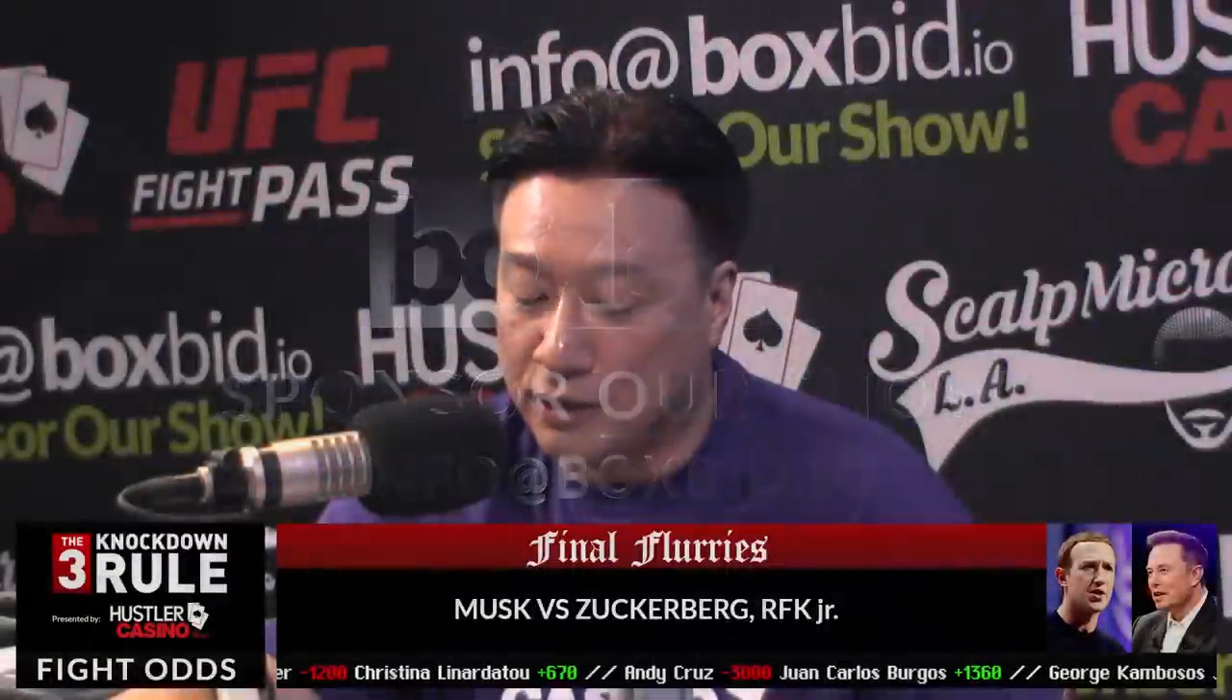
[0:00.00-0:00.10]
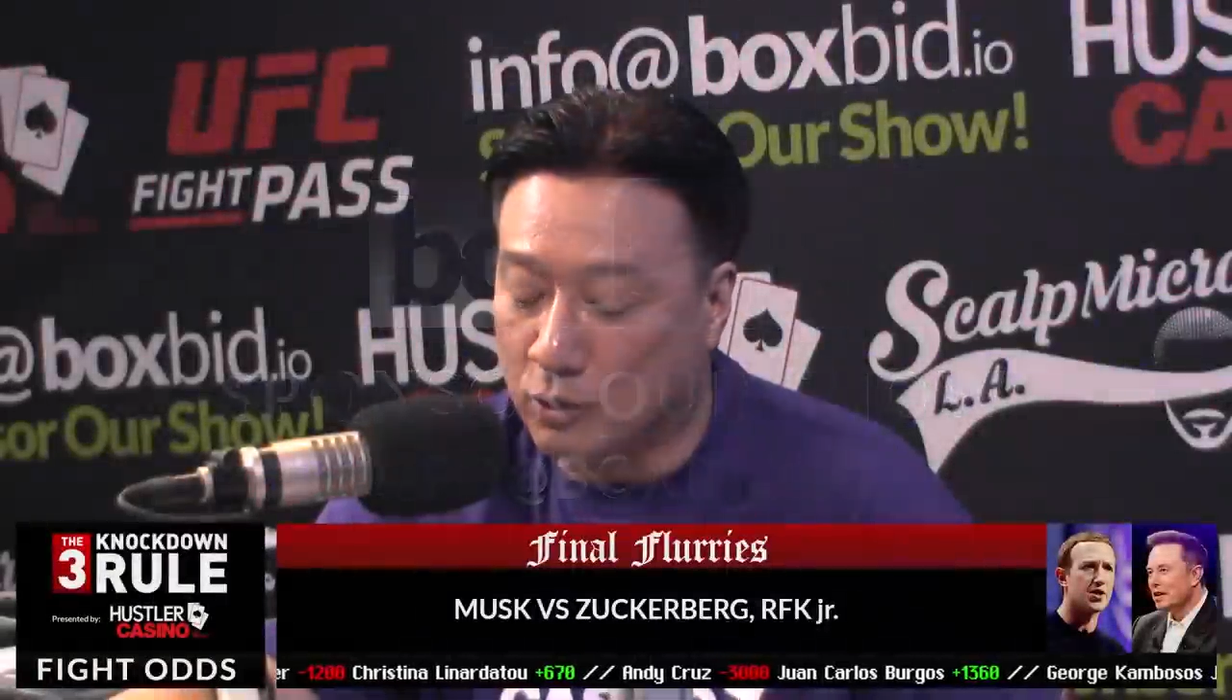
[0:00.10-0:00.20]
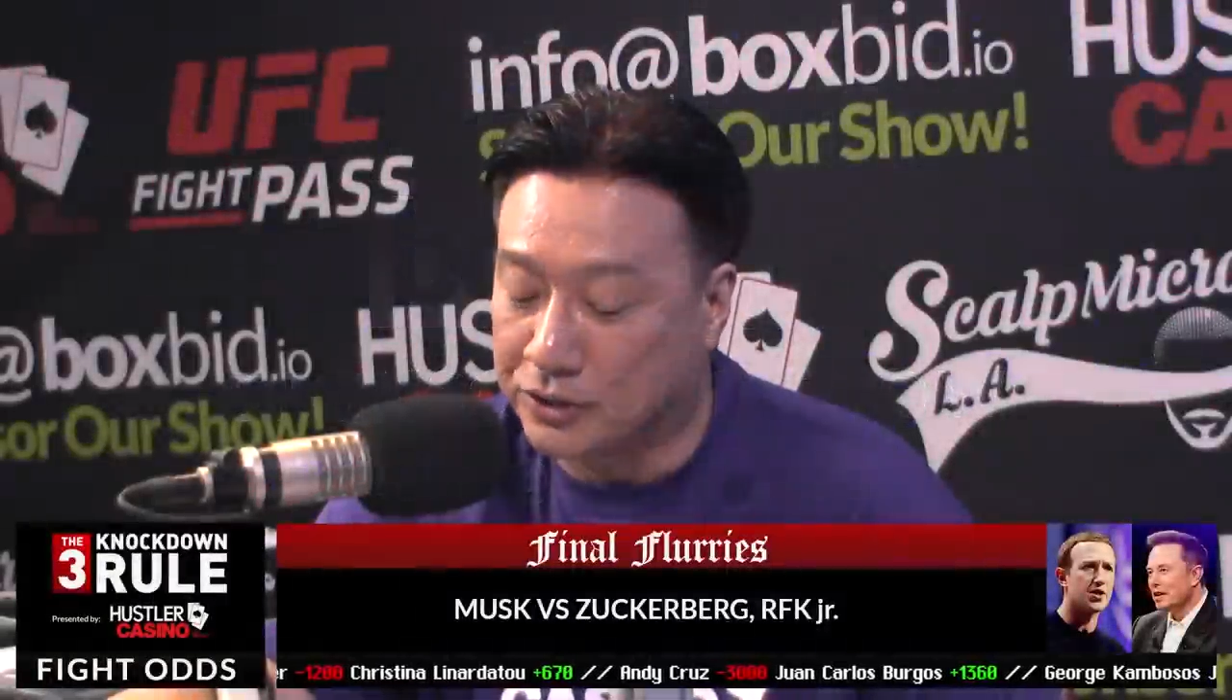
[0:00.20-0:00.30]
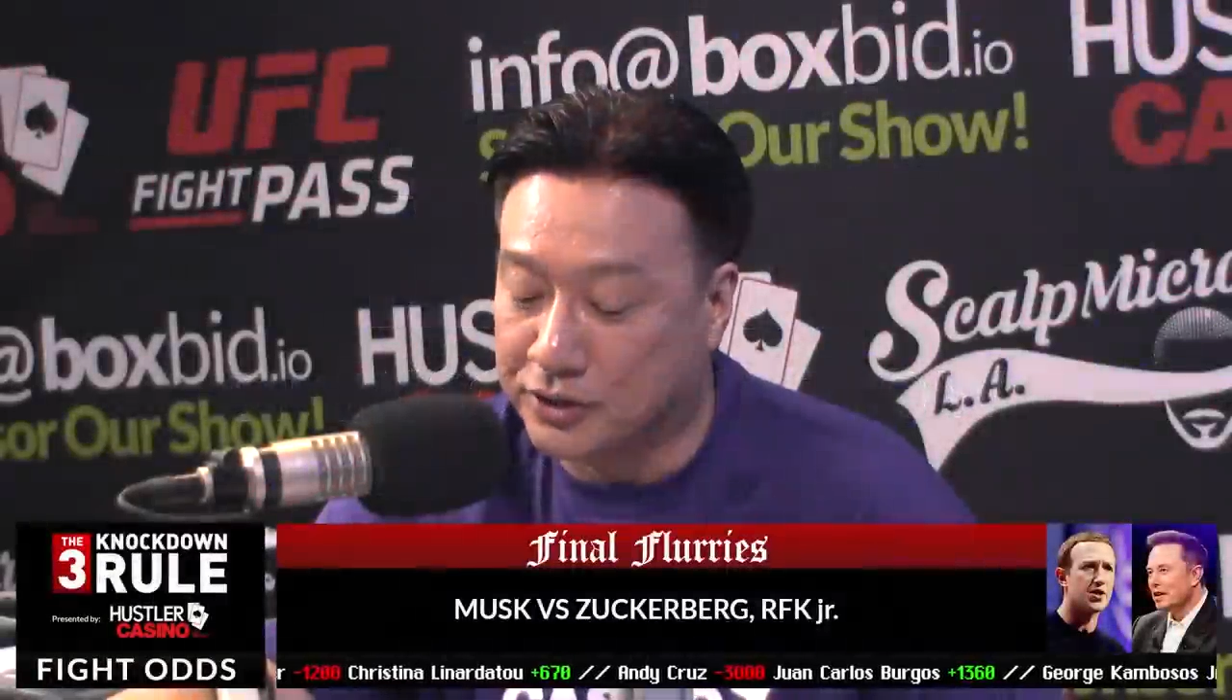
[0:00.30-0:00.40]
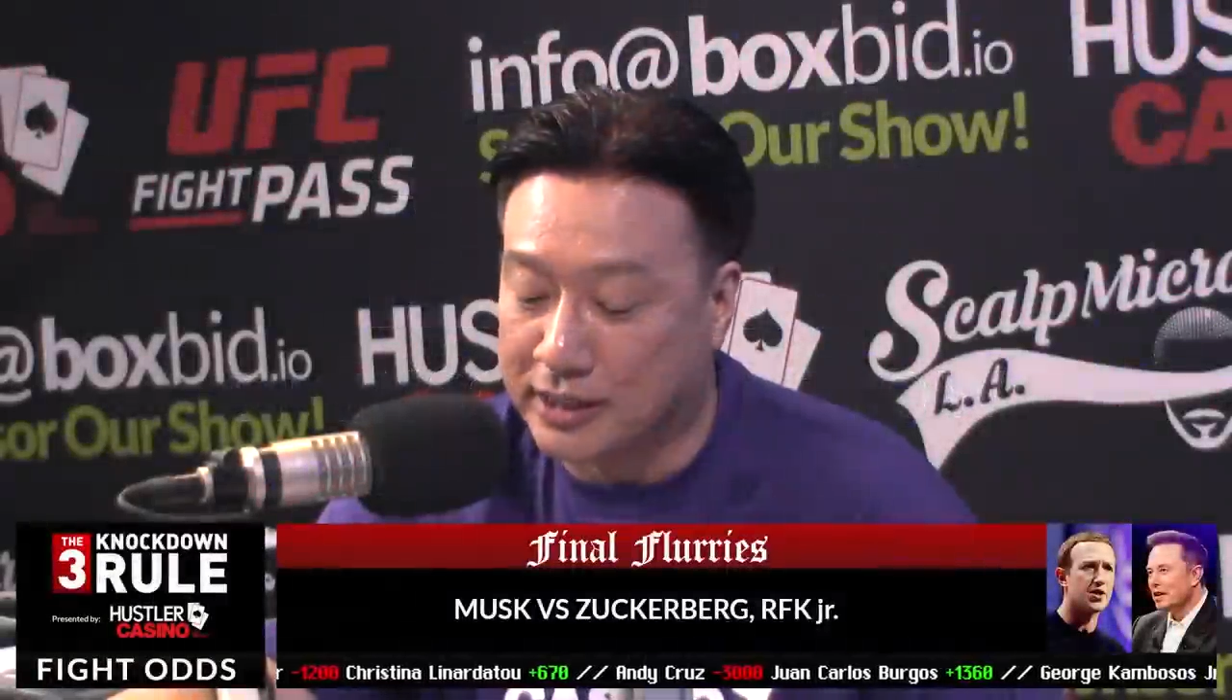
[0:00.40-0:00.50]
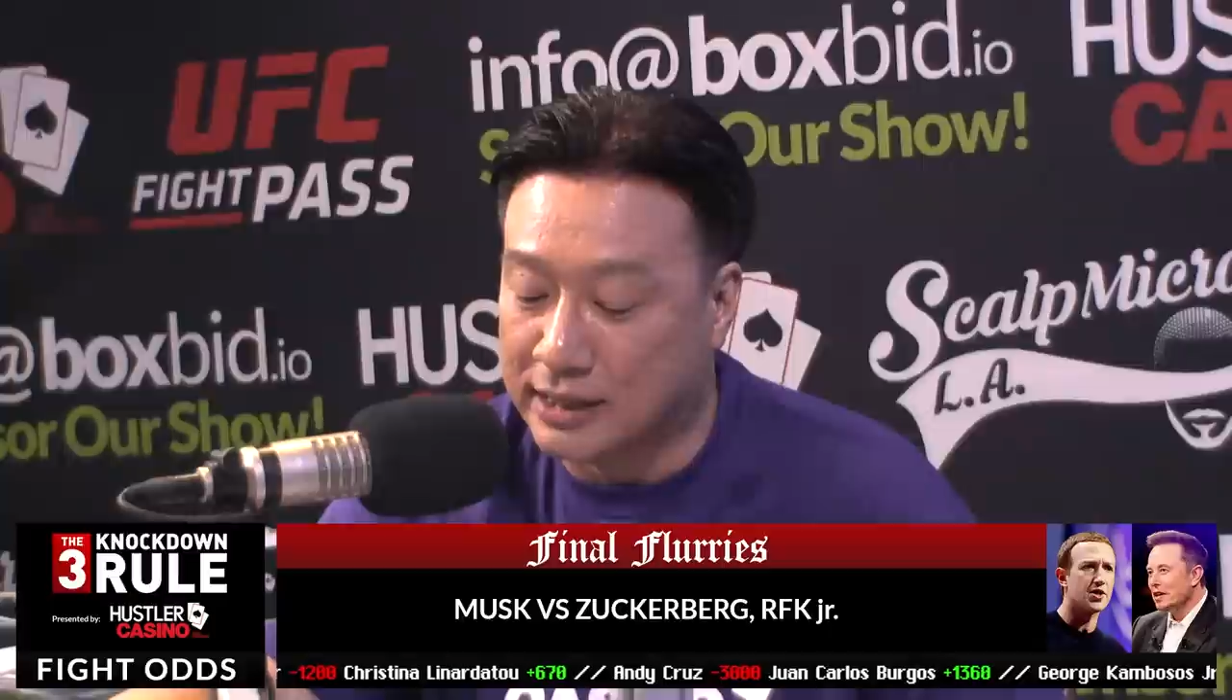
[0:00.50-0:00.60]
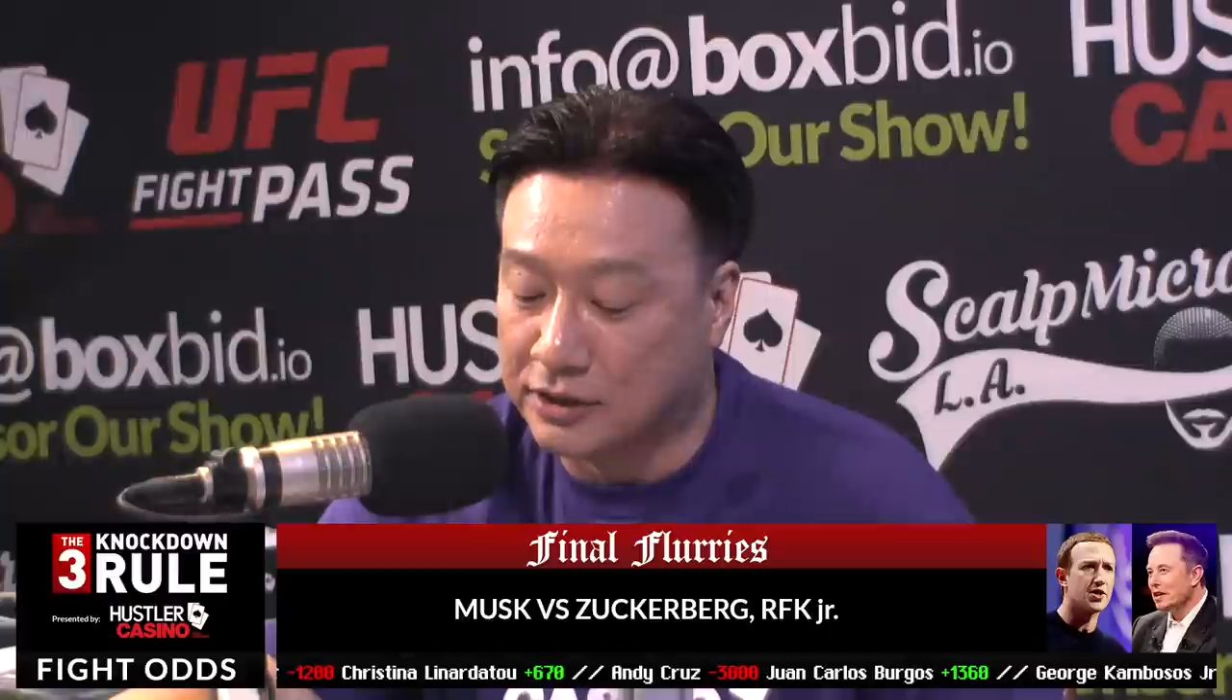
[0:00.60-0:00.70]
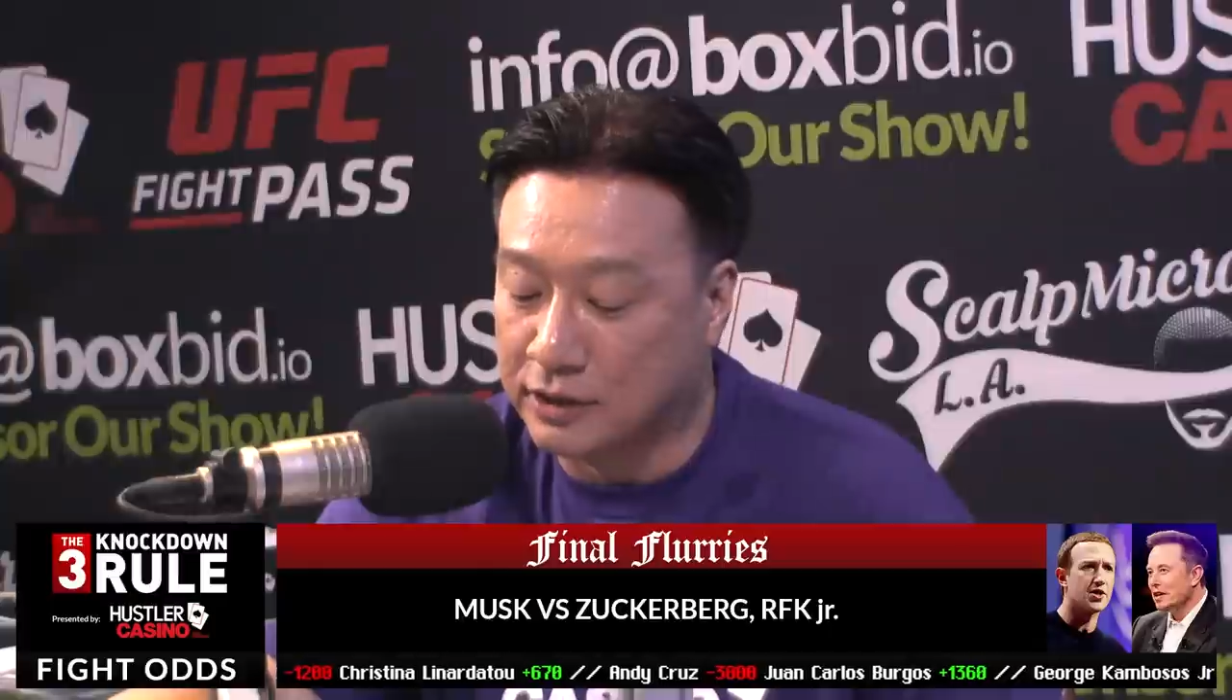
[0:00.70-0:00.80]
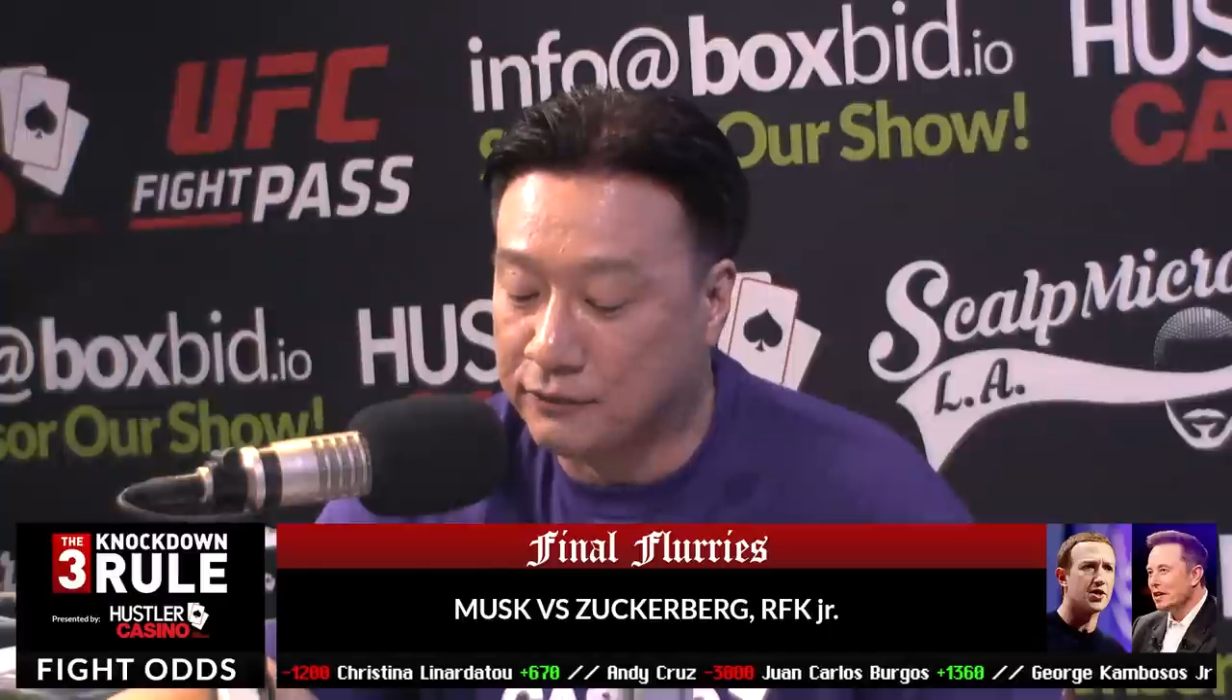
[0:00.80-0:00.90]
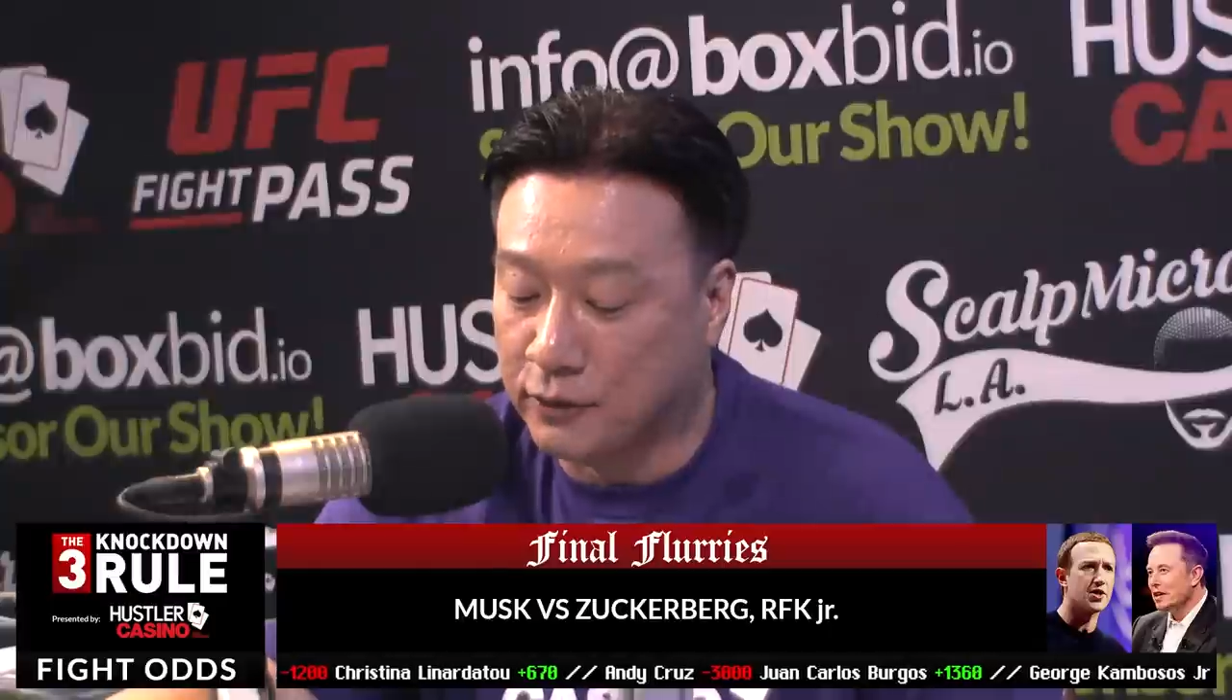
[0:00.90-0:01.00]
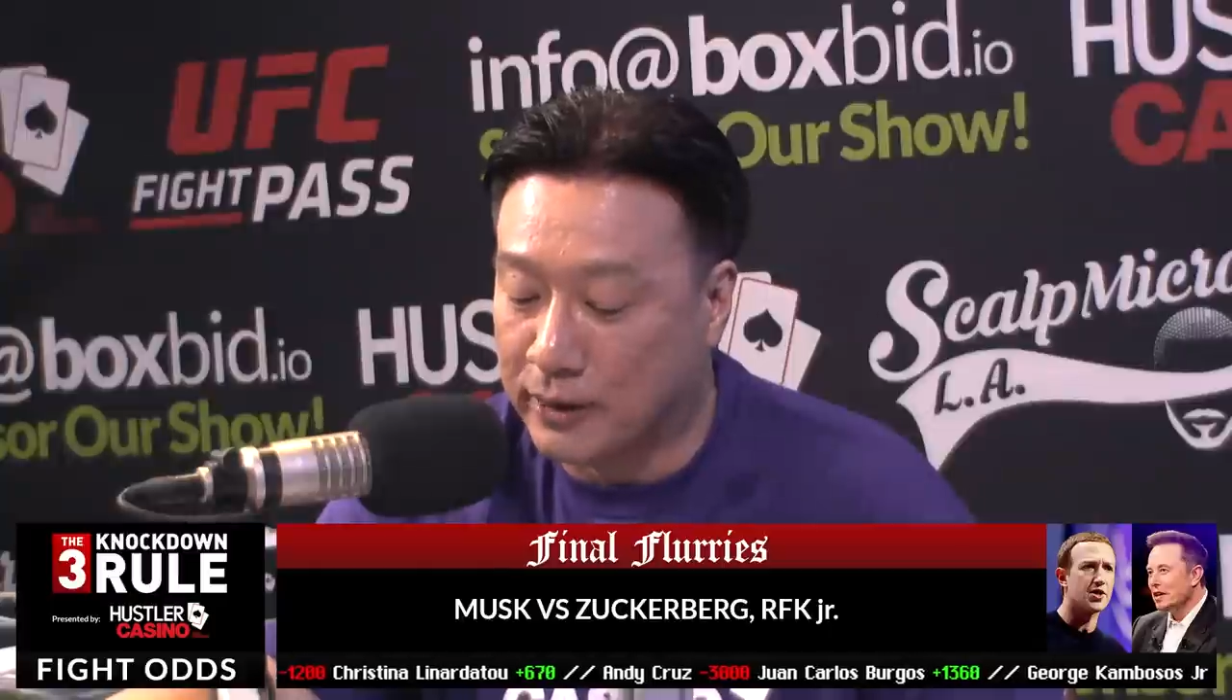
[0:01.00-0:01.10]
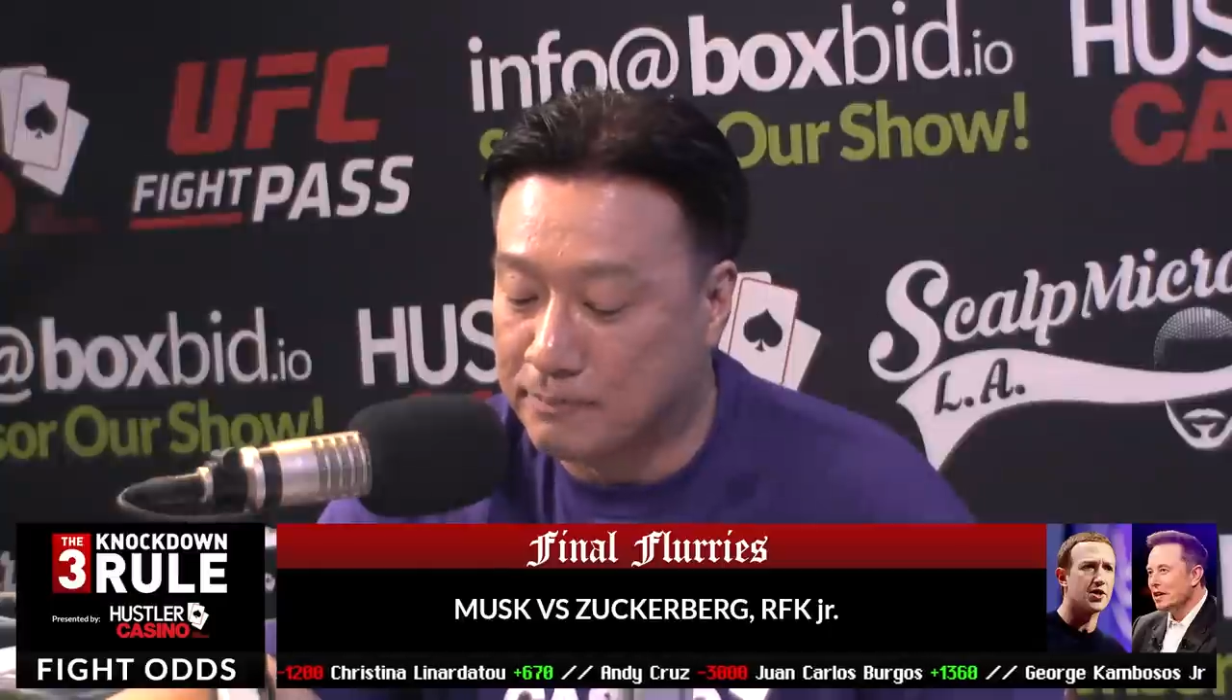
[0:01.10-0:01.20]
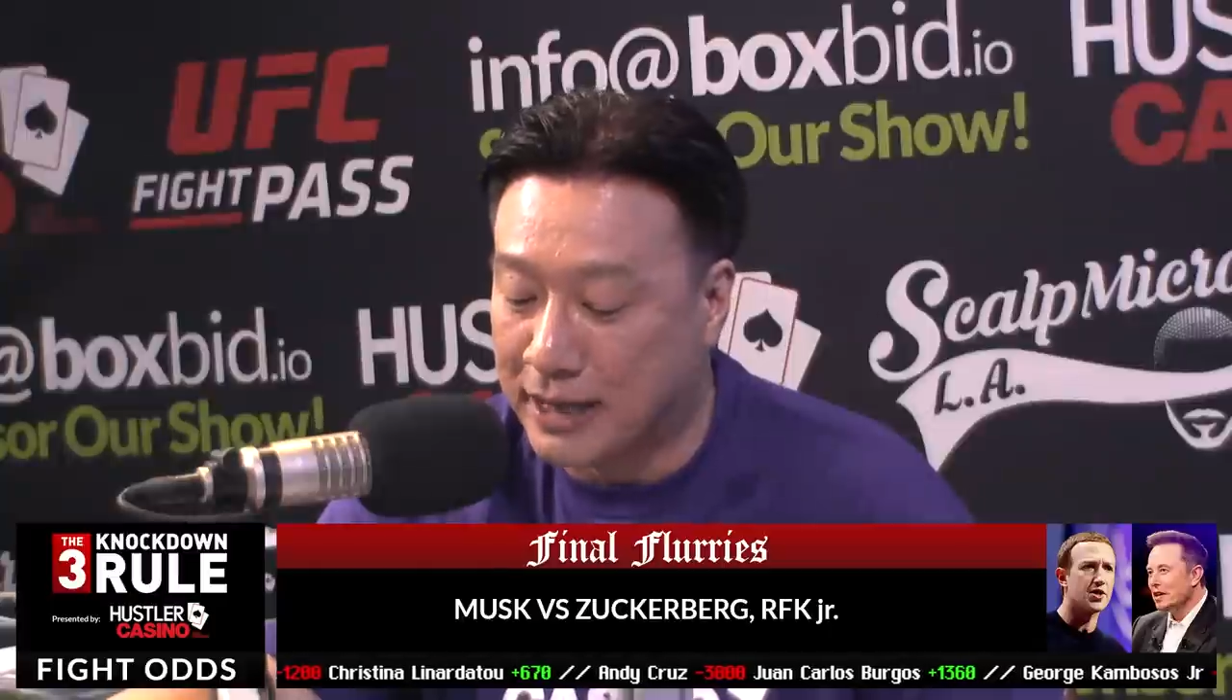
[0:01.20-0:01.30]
Once again, that's info at